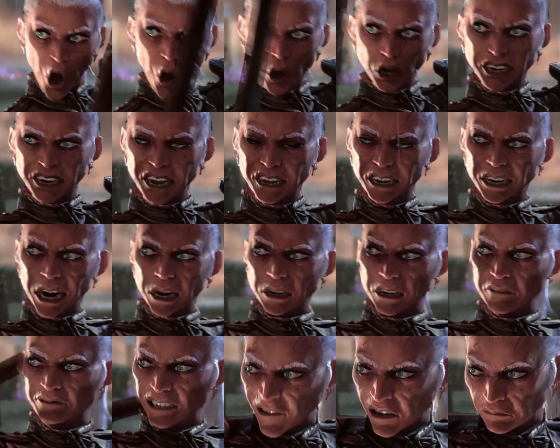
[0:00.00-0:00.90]
you this
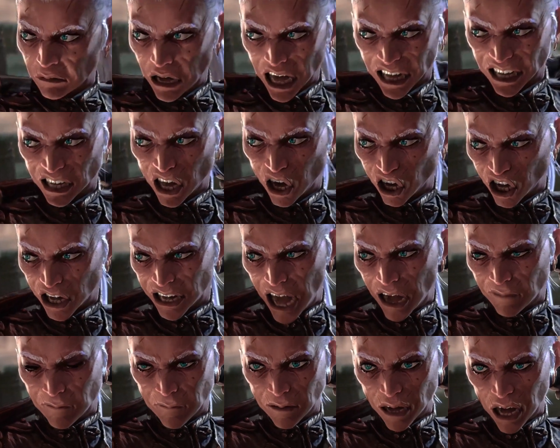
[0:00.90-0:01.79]
evening's main
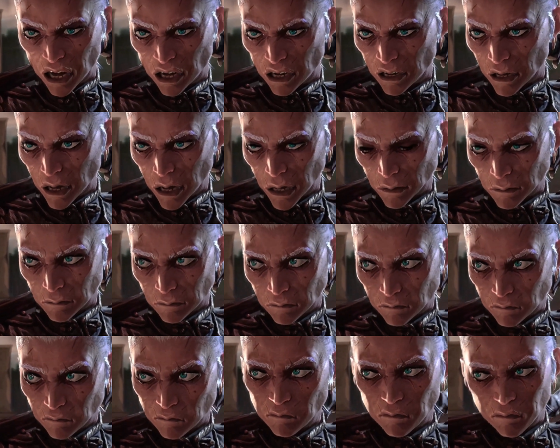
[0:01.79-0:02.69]
entertainment.
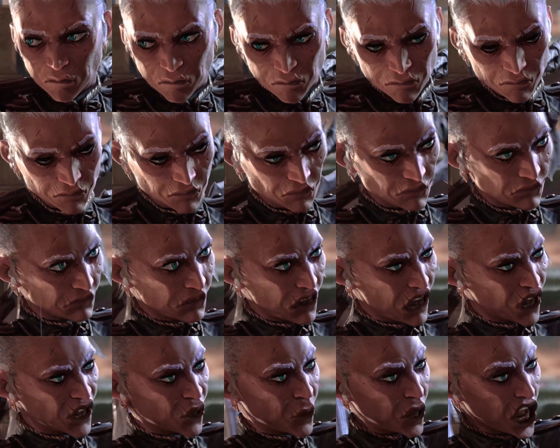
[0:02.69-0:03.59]

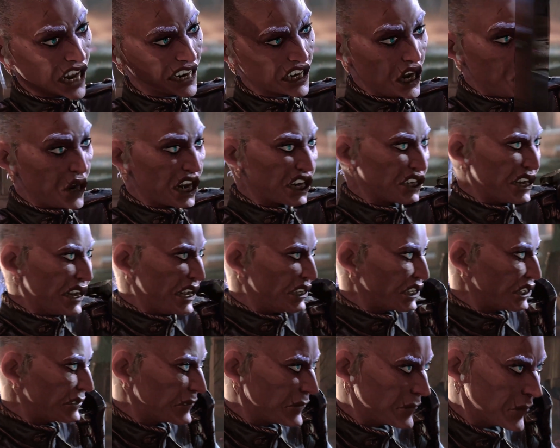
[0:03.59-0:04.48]
In one corner,
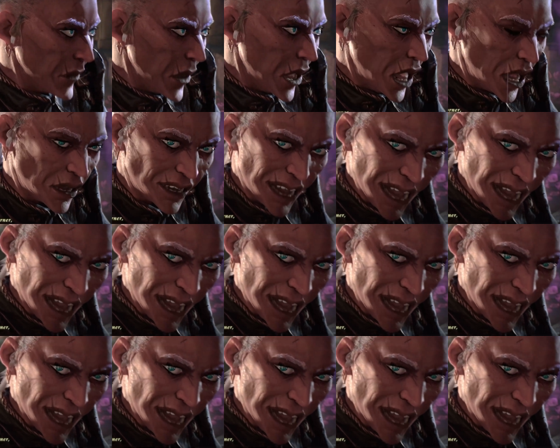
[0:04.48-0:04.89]
an